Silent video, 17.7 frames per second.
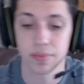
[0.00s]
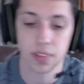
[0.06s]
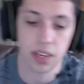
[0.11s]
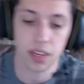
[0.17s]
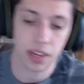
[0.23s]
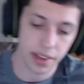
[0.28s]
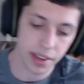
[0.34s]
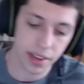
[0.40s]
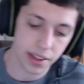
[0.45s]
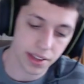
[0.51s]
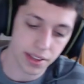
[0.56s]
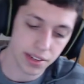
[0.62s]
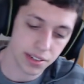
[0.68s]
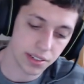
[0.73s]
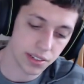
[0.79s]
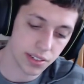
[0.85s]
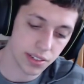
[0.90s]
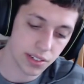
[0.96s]

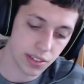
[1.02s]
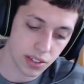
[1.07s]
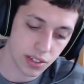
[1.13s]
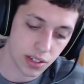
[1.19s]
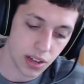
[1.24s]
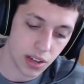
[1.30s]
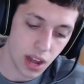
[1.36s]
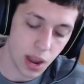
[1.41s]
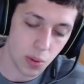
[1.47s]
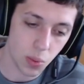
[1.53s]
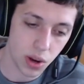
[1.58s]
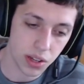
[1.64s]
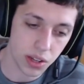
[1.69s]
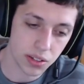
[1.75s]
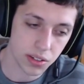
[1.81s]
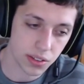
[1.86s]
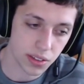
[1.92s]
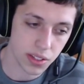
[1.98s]
And I
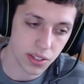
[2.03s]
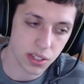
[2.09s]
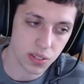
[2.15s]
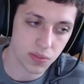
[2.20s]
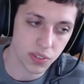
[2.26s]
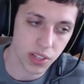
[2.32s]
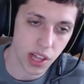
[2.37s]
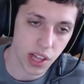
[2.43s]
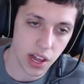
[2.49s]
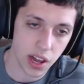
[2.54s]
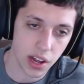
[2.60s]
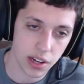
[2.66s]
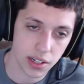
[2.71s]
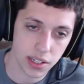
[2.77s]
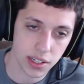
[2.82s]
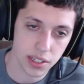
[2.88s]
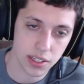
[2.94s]
want this vlog